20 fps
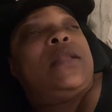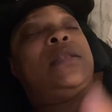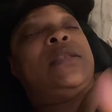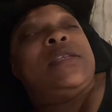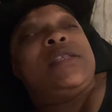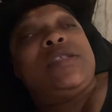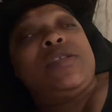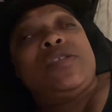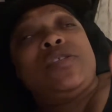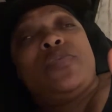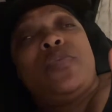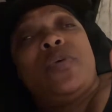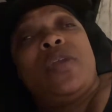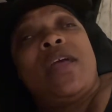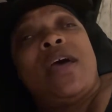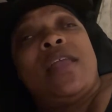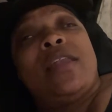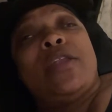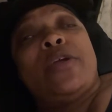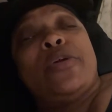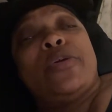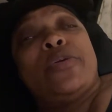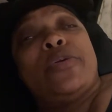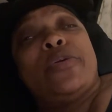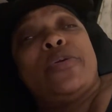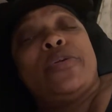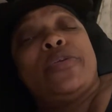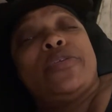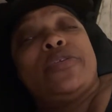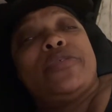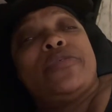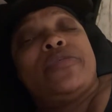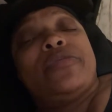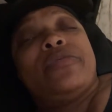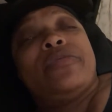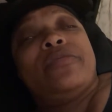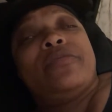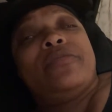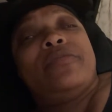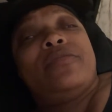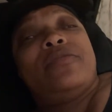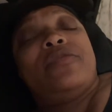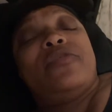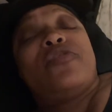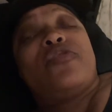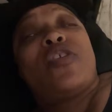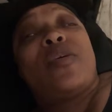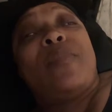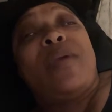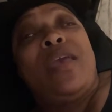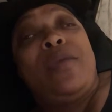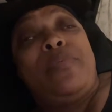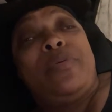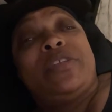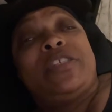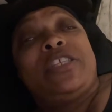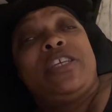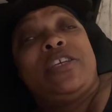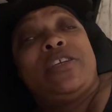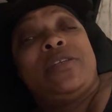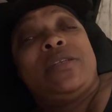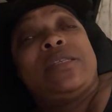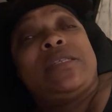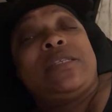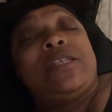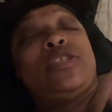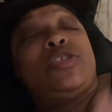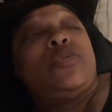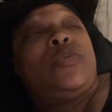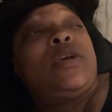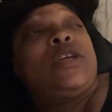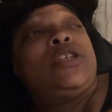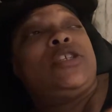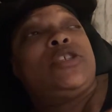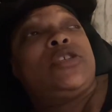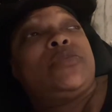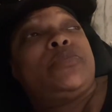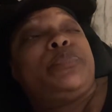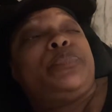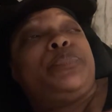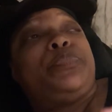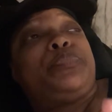This is what I learned from a particular situation.